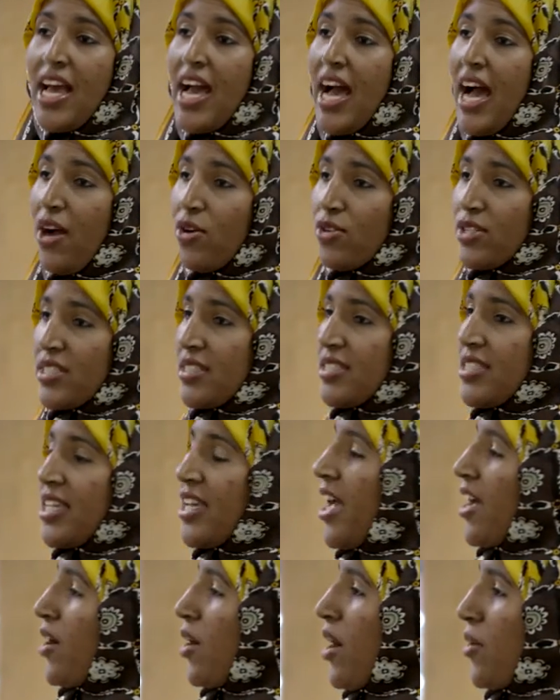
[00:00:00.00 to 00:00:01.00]
I was, uh,
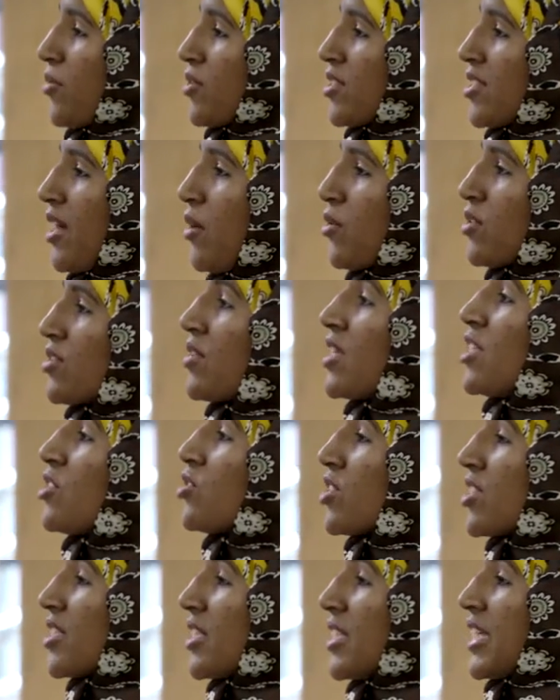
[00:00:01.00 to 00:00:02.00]
I, was, I was
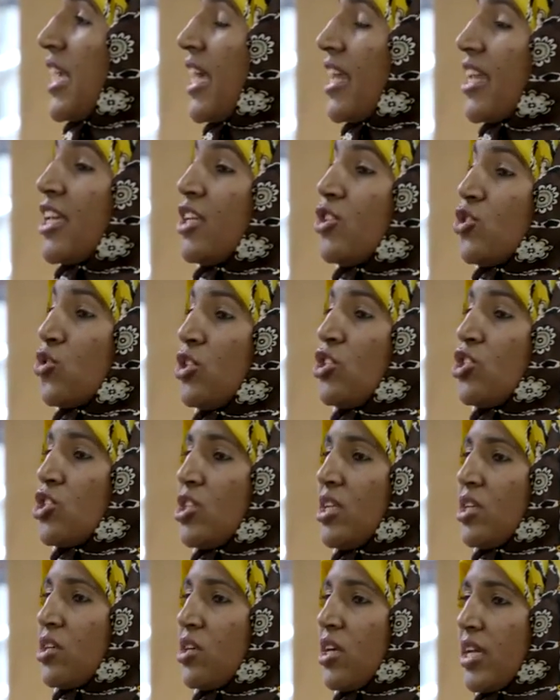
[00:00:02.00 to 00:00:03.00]
interested in getting into
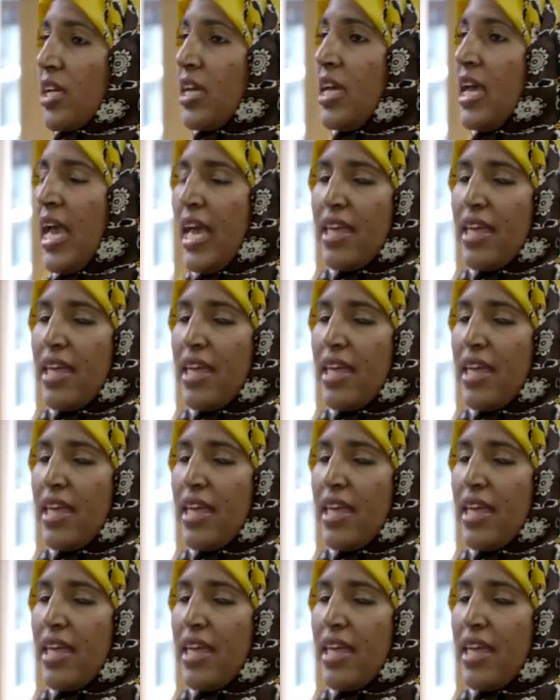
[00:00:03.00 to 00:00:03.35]
engineering.